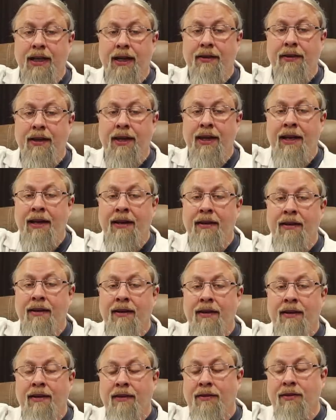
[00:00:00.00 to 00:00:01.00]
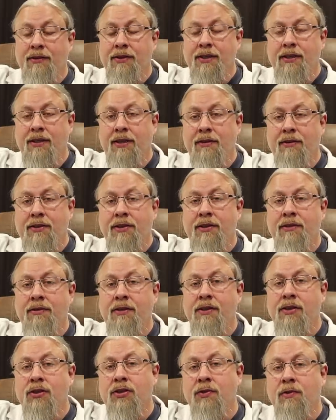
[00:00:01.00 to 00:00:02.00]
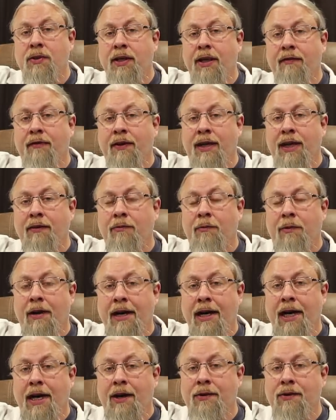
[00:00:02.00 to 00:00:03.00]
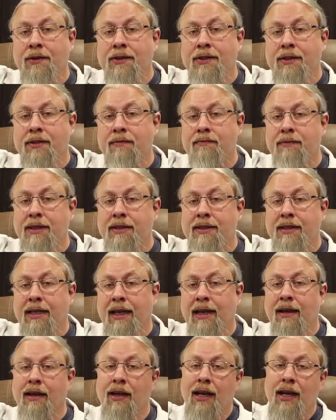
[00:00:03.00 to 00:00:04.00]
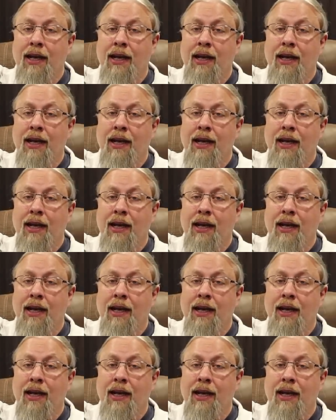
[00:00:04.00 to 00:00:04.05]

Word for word: And then there's another two hundred twenty-five watt hours that's missing,